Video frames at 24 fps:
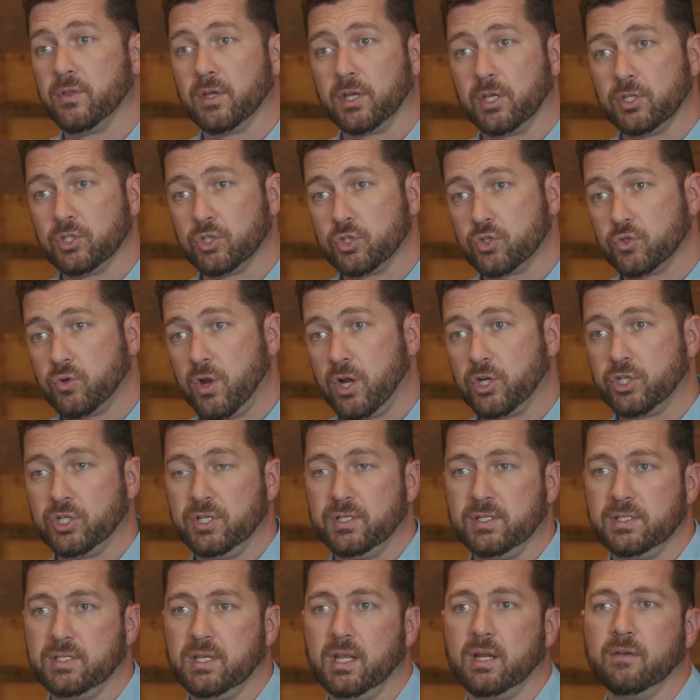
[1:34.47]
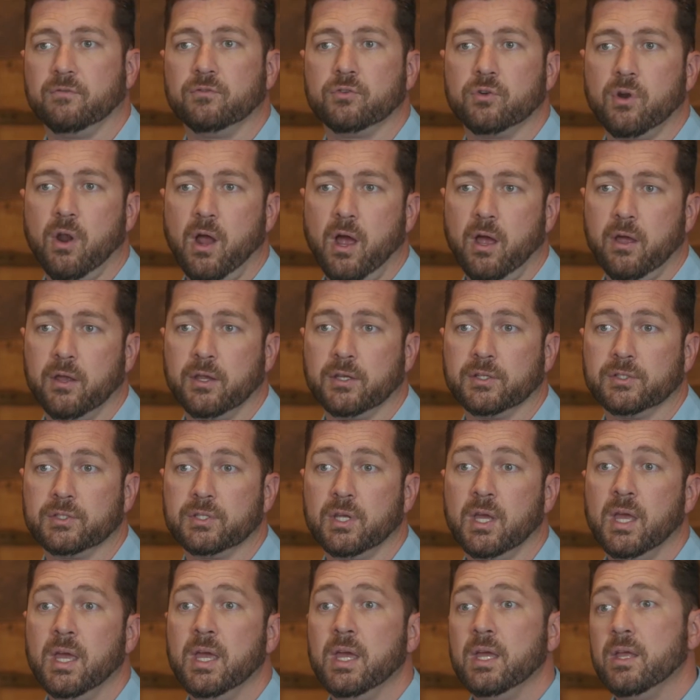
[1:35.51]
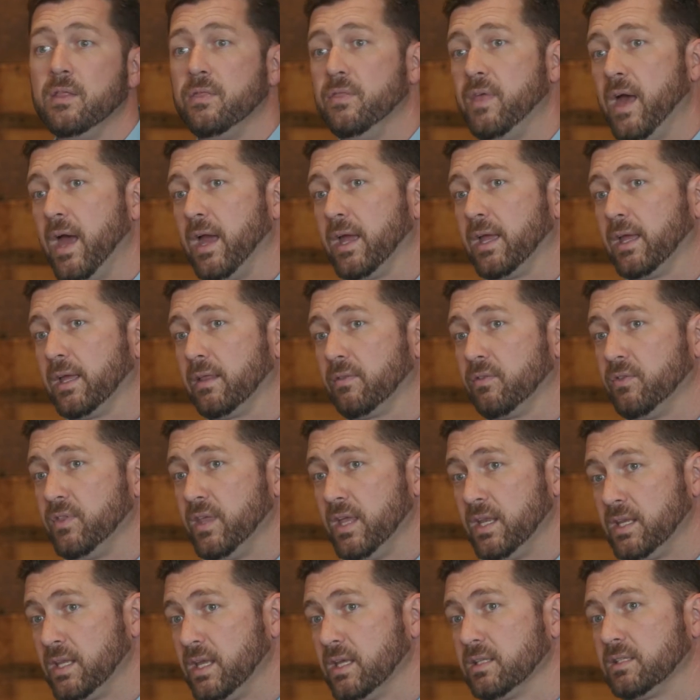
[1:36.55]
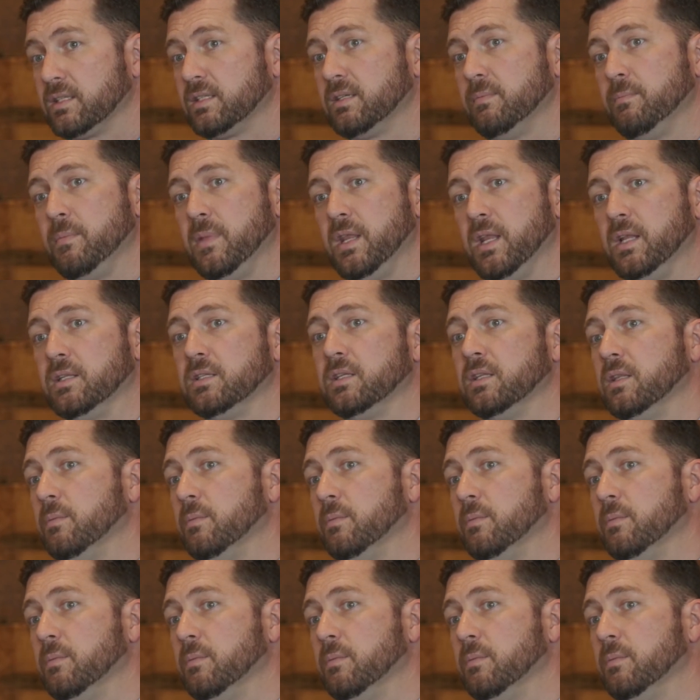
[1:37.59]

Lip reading: the construction set of drawings that then gets submitted to